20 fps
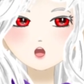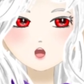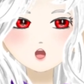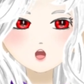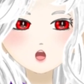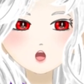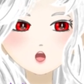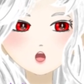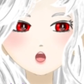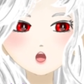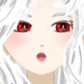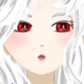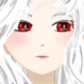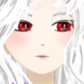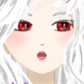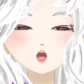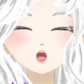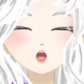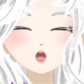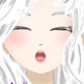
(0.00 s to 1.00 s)

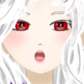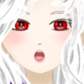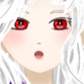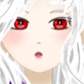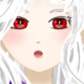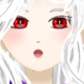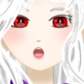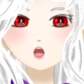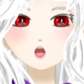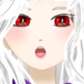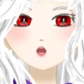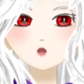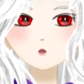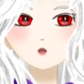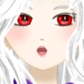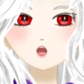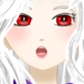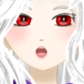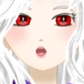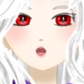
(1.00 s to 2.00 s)
plonking notes down
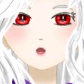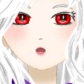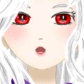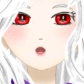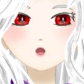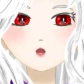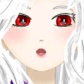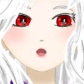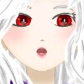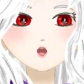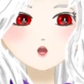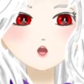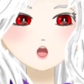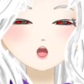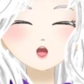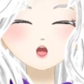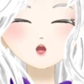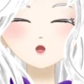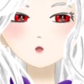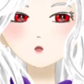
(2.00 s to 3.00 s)
and hitting Control-C,
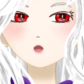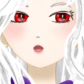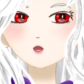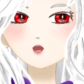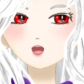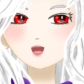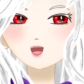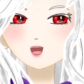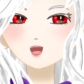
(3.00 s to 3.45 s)
Control-V.